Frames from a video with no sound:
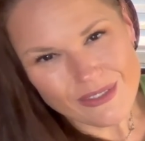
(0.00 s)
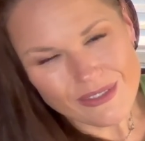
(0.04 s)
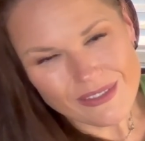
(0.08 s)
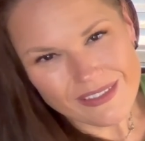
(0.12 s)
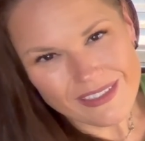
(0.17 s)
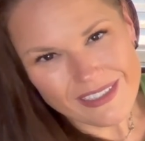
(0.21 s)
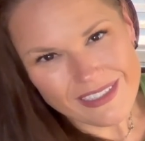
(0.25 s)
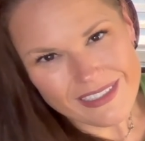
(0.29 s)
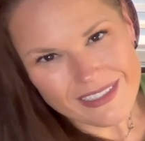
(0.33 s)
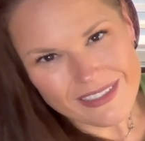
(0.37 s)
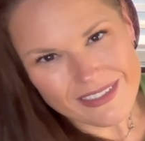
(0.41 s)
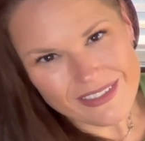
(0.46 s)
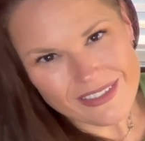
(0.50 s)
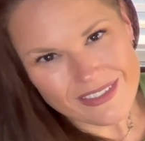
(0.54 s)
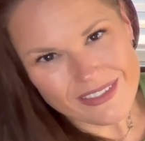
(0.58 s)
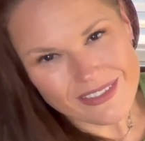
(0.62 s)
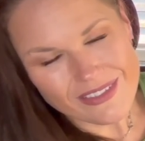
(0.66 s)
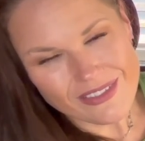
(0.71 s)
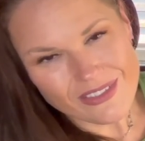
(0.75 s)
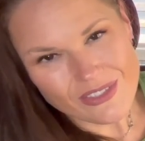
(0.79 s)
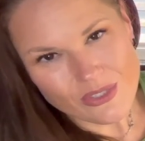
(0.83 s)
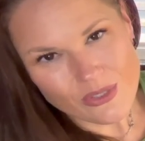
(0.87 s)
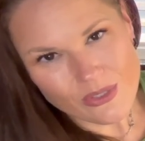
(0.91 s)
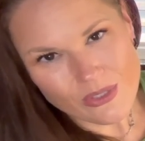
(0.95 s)
Lights,
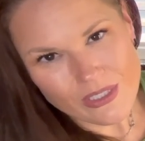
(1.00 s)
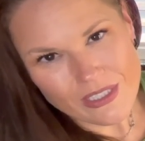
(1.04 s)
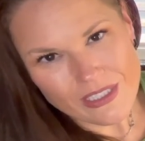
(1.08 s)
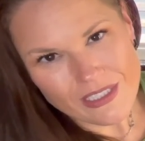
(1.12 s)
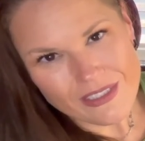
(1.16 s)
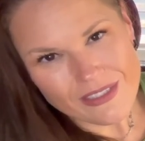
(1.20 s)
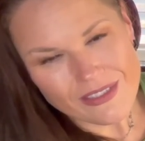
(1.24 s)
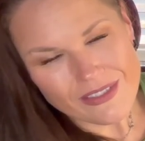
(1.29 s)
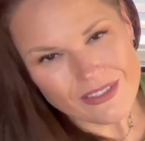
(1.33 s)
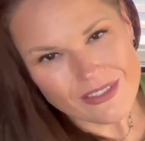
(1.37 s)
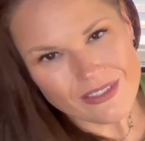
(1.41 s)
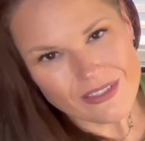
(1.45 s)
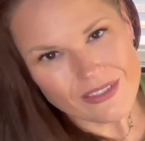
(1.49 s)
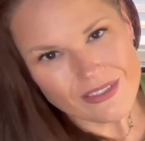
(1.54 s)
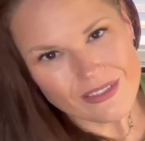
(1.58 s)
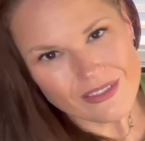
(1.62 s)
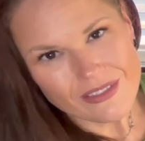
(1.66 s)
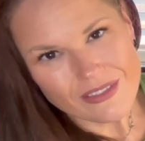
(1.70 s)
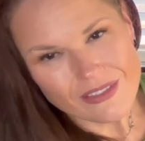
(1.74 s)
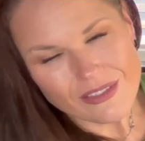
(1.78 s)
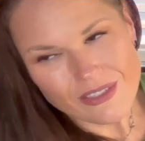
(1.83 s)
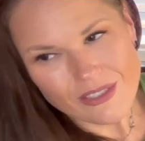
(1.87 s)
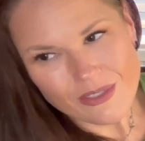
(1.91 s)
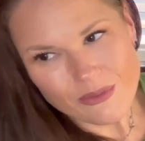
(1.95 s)
screens,
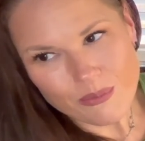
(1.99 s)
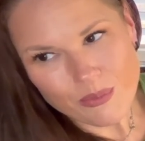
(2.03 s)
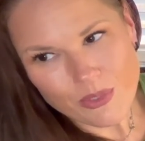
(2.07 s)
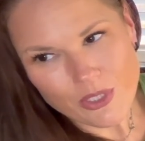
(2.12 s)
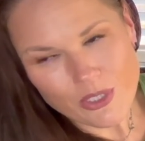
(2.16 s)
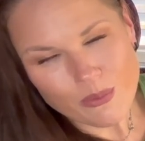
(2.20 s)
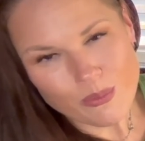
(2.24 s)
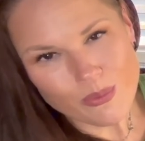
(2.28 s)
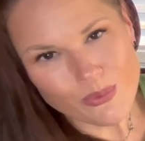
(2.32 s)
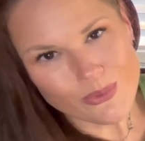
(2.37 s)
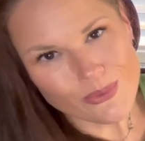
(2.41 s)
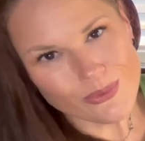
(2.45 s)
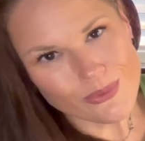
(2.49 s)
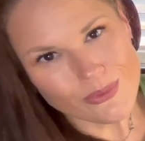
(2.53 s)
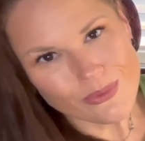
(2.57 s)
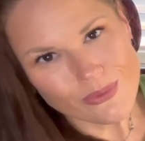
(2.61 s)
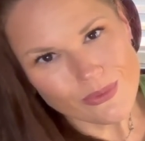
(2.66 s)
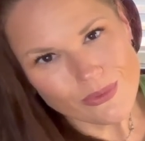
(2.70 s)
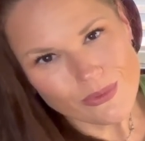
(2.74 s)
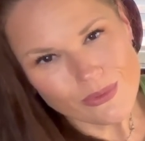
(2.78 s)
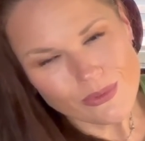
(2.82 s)
people.